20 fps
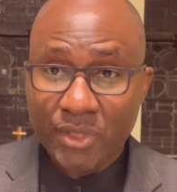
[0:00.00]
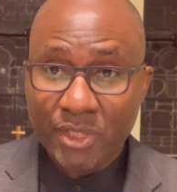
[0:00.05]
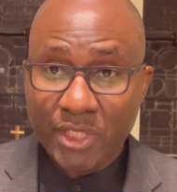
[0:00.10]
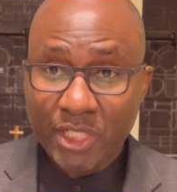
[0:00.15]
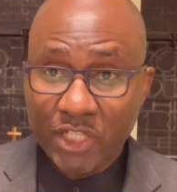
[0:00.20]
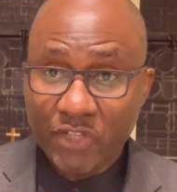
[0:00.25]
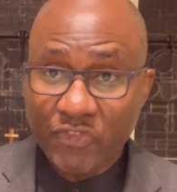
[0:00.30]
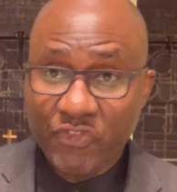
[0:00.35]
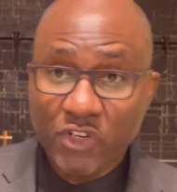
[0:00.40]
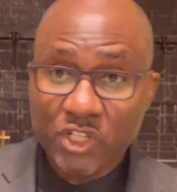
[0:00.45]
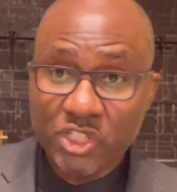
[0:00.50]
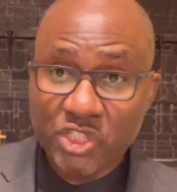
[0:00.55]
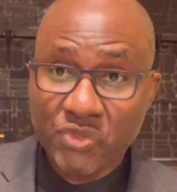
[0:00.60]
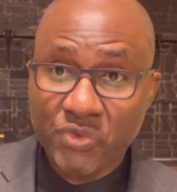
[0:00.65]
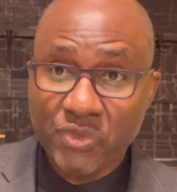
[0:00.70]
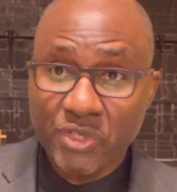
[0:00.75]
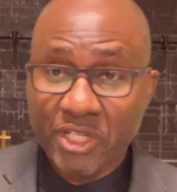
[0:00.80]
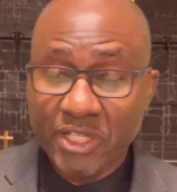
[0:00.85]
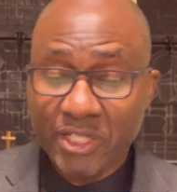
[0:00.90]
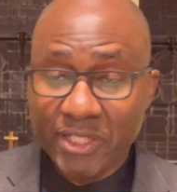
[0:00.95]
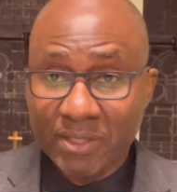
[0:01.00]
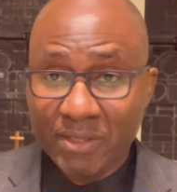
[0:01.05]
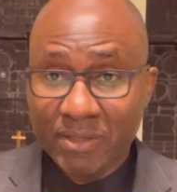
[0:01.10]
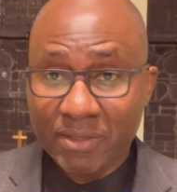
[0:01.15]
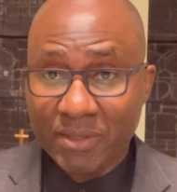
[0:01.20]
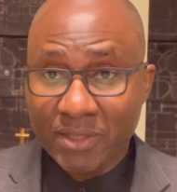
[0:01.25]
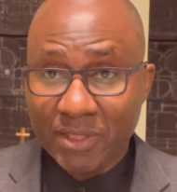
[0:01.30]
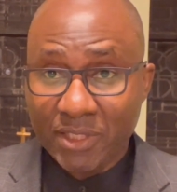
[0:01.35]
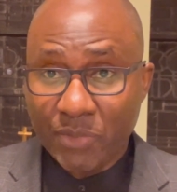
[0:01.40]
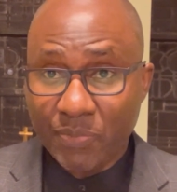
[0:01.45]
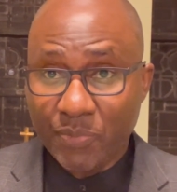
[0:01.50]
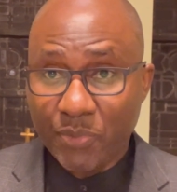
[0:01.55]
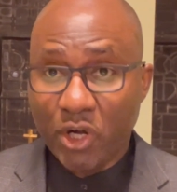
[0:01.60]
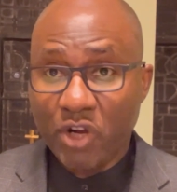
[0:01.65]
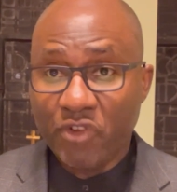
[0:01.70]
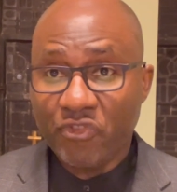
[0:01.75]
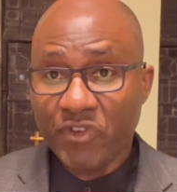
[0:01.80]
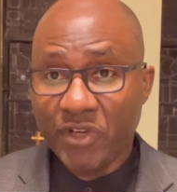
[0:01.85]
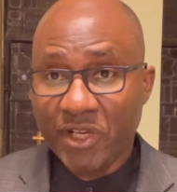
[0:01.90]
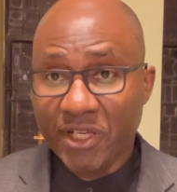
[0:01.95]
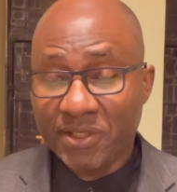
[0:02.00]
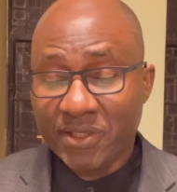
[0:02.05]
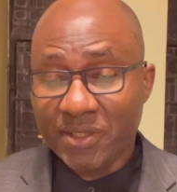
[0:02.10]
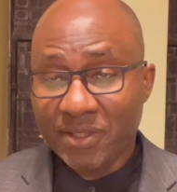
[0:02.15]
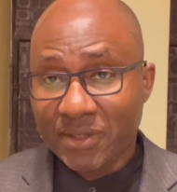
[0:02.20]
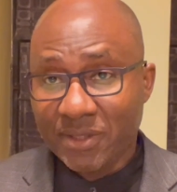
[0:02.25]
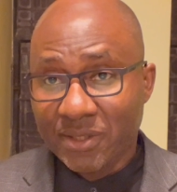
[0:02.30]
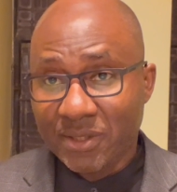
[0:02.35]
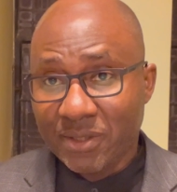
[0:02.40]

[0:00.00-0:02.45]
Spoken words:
In the first reading, the prophet